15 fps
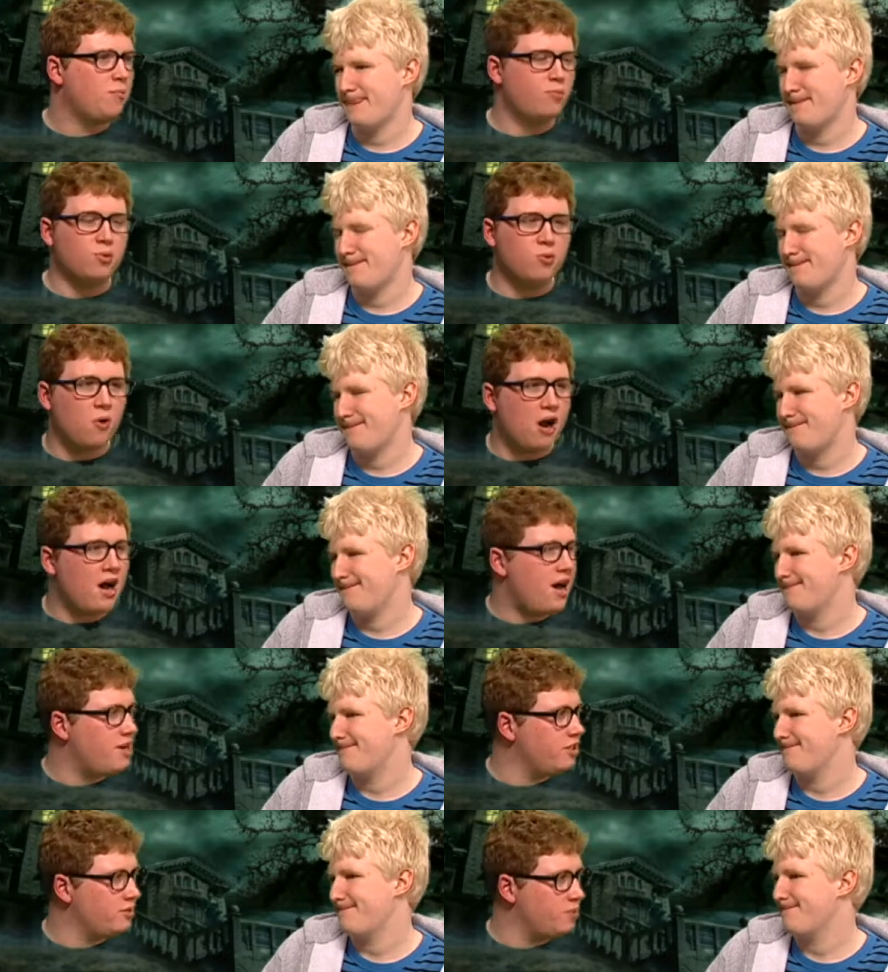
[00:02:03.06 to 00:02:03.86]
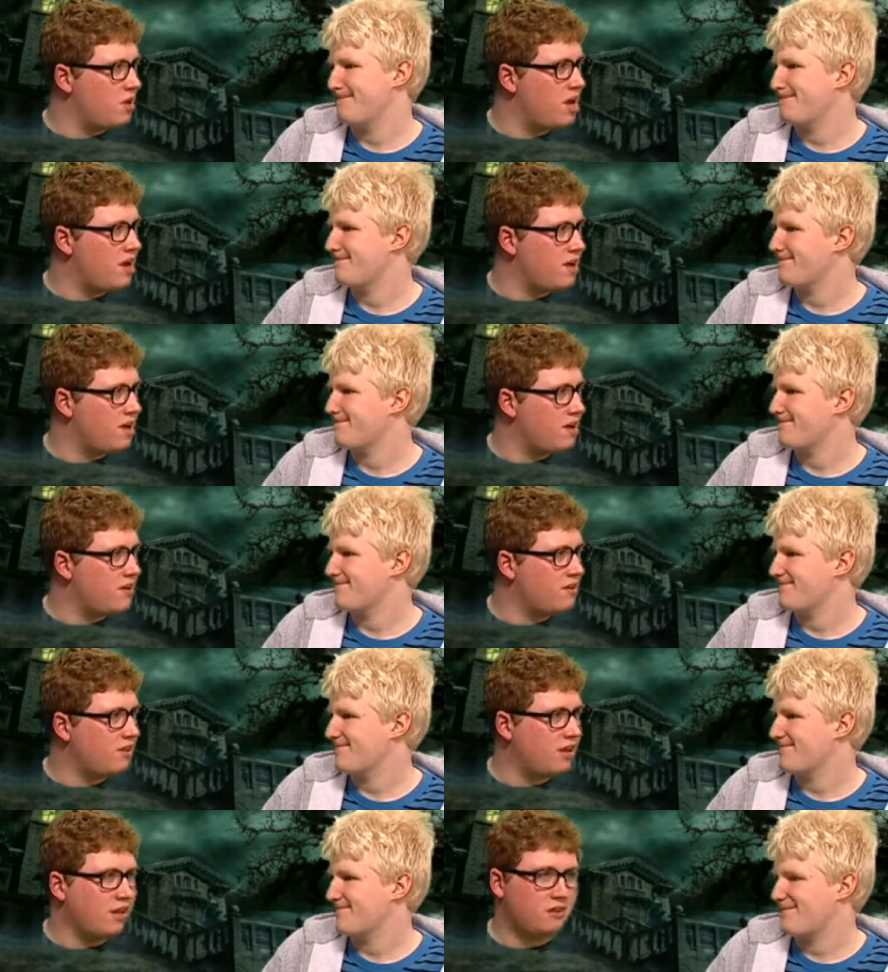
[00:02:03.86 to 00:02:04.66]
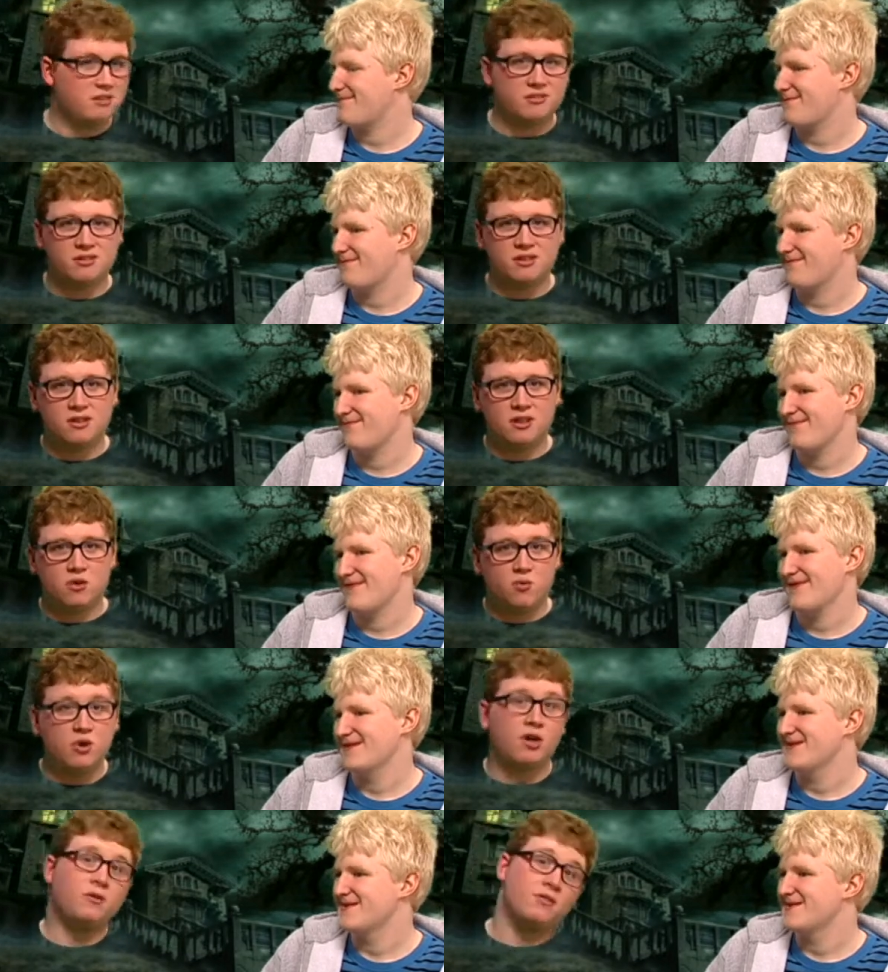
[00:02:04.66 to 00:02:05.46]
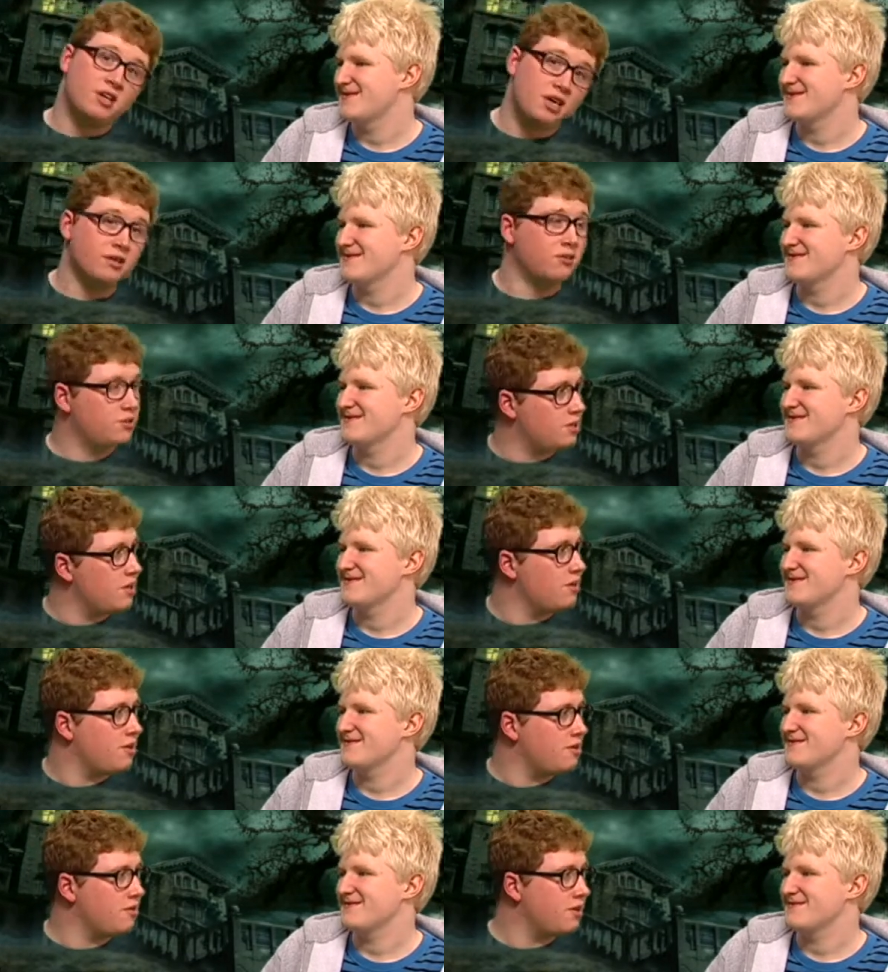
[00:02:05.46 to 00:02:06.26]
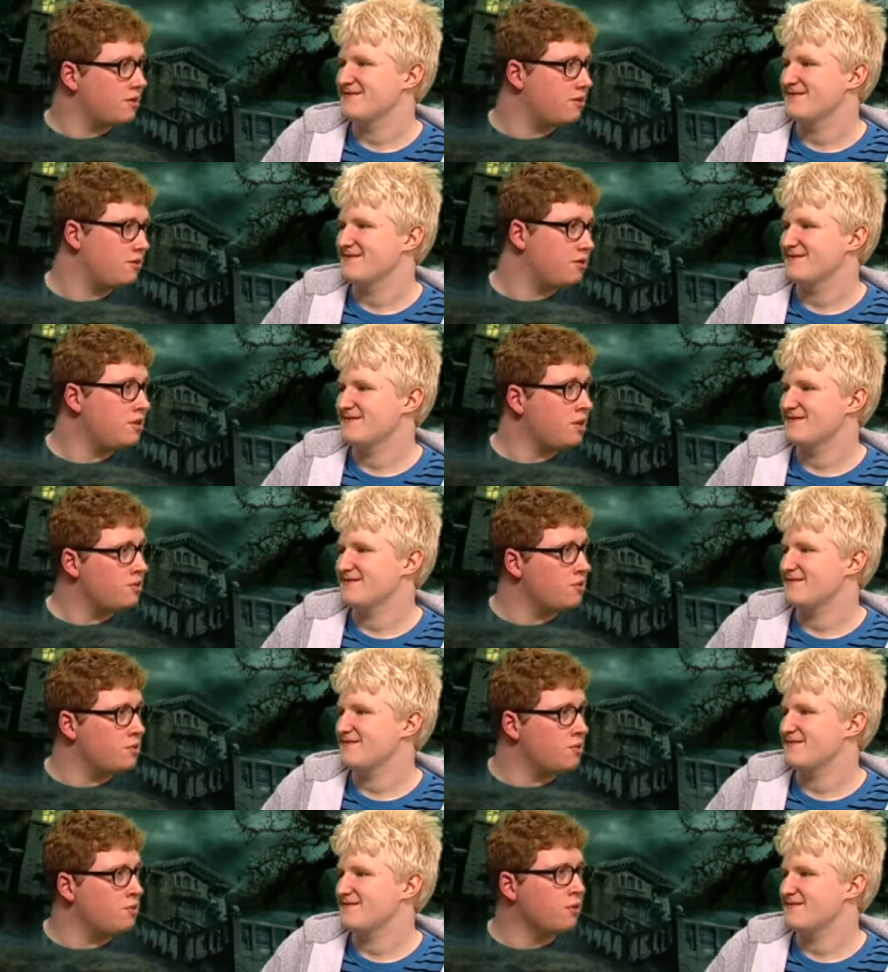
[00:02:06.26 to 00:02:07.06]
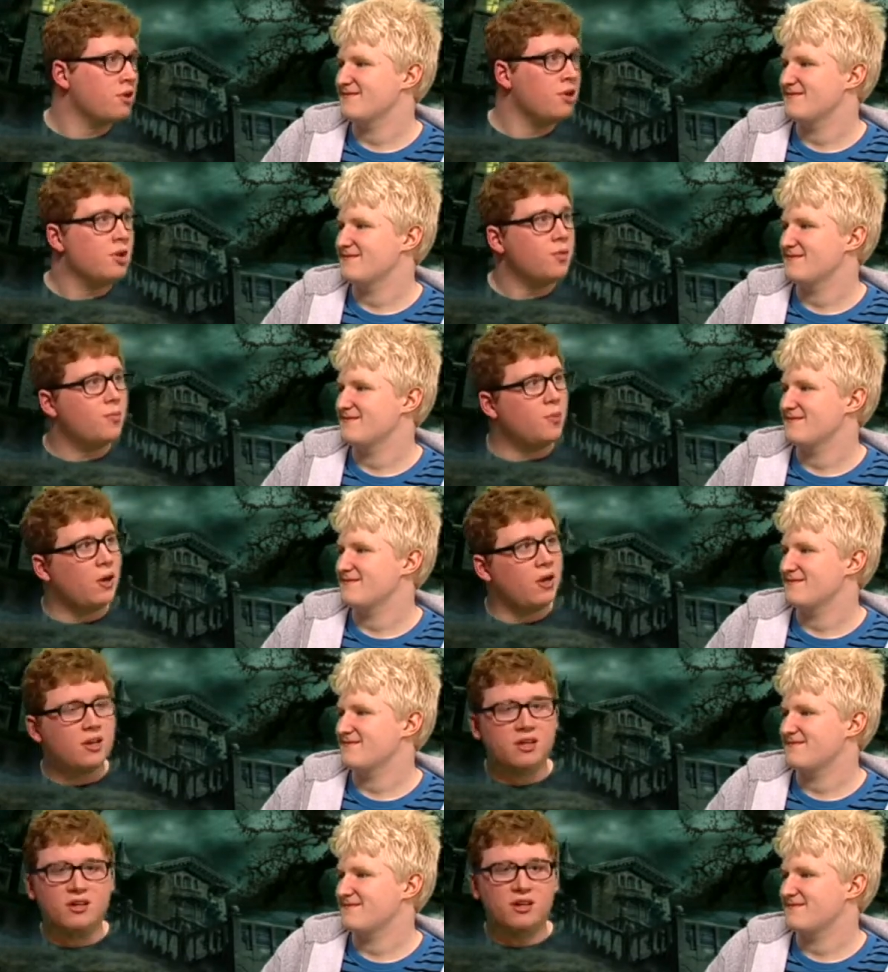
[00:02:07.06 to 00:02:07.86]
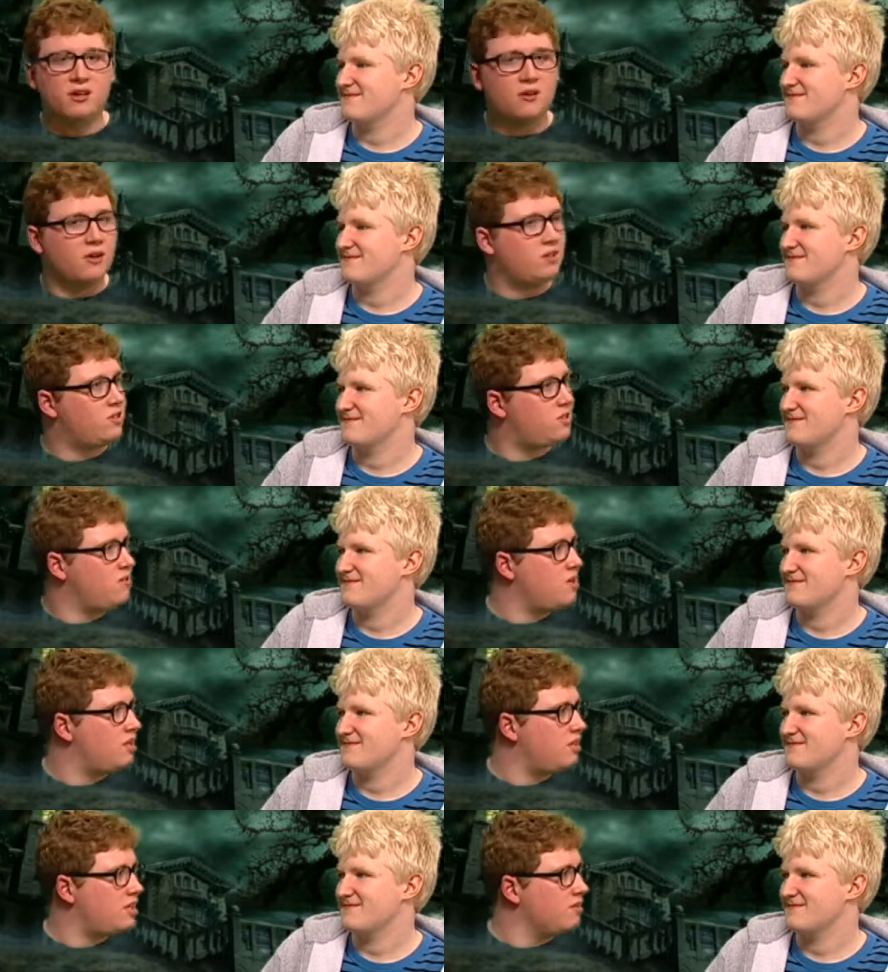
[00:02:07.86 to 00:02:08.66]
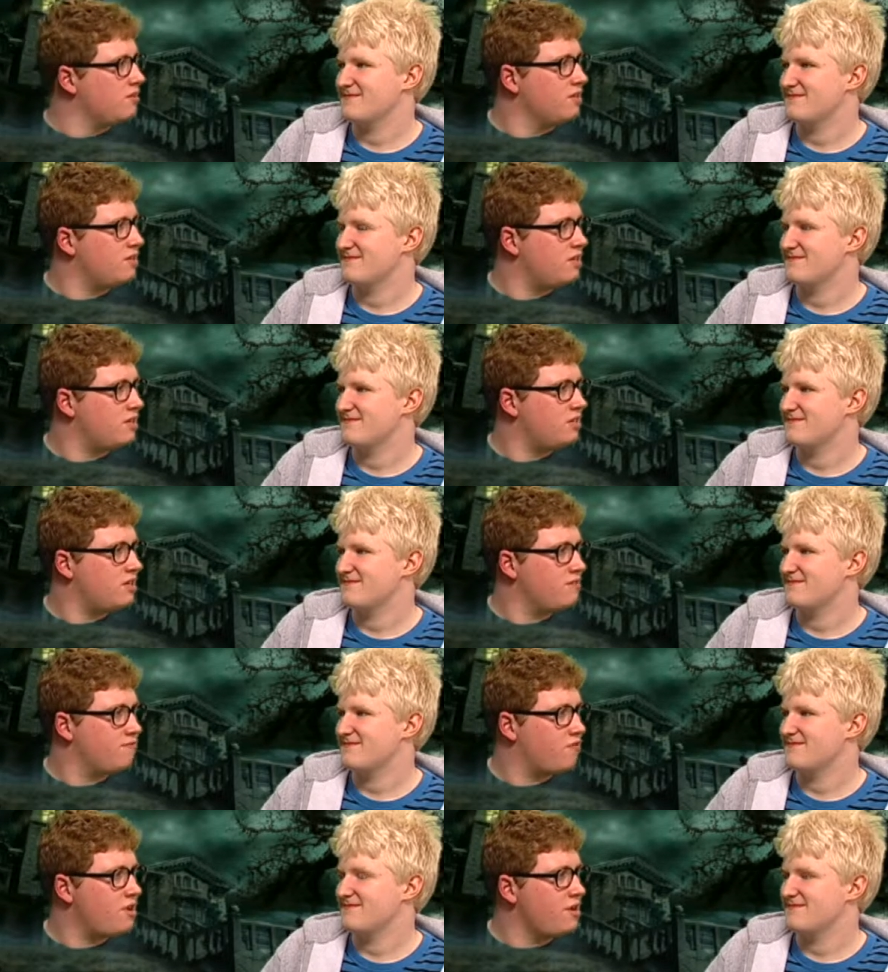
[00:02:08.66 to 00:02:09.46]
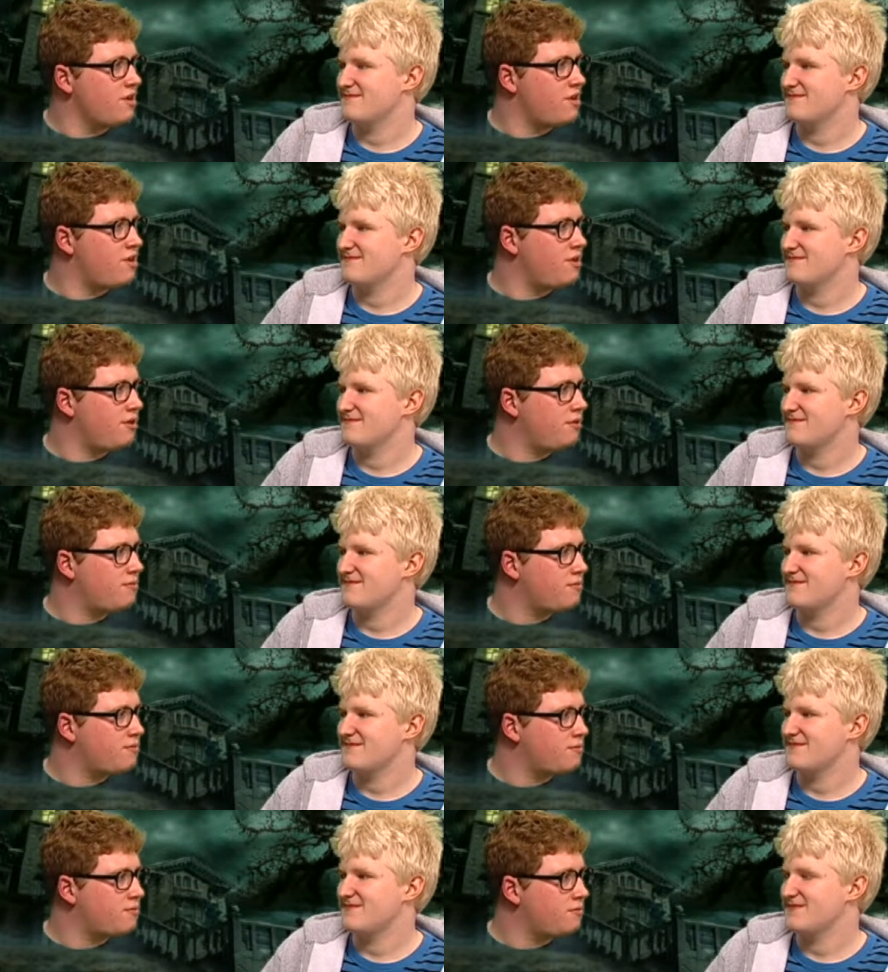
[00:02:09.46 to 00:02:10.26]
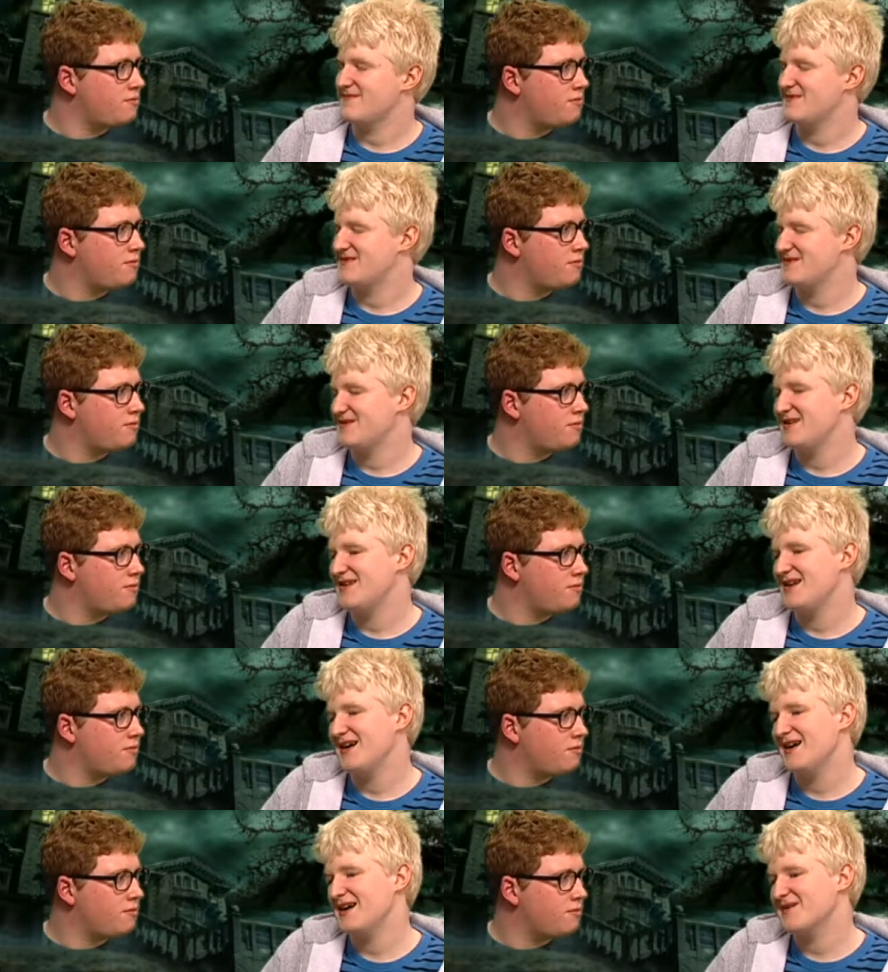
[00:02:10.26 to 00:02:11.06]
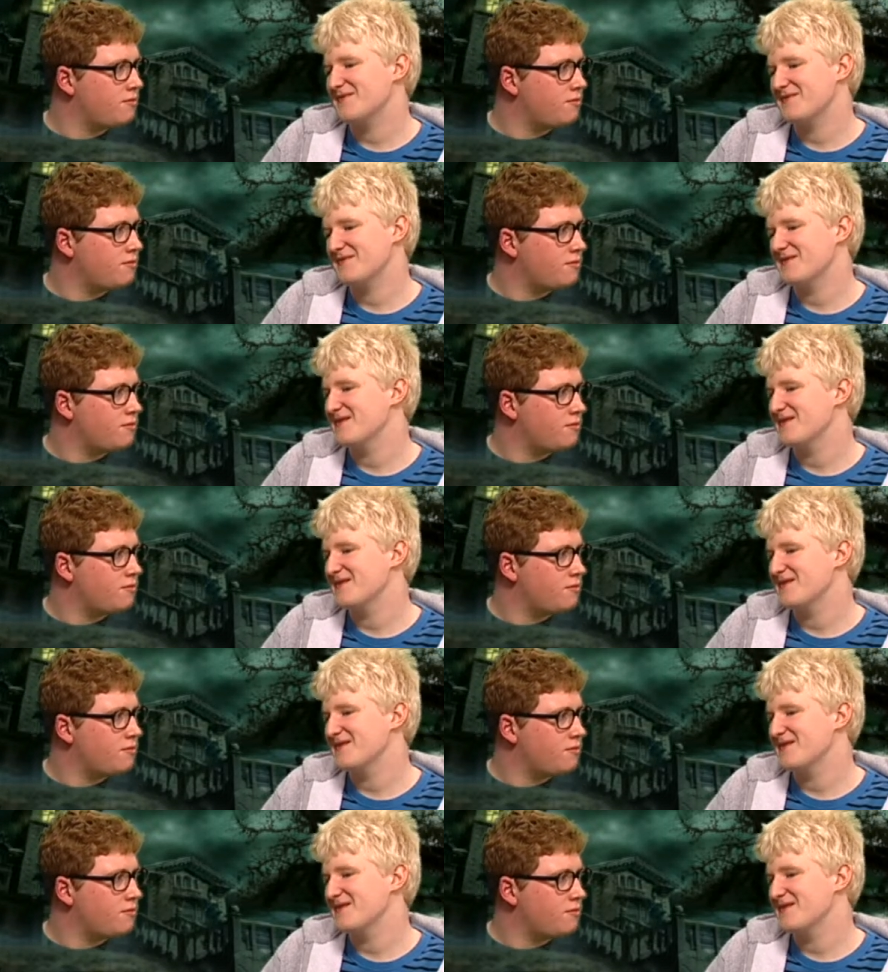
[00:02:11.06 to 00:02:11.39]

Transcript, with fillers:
Speaker 1: blue eyes, blonde hair. Like, well, Hitler's scary. Like, not to you, but it's still not that. Not, it's not frightening. Yeah, I don't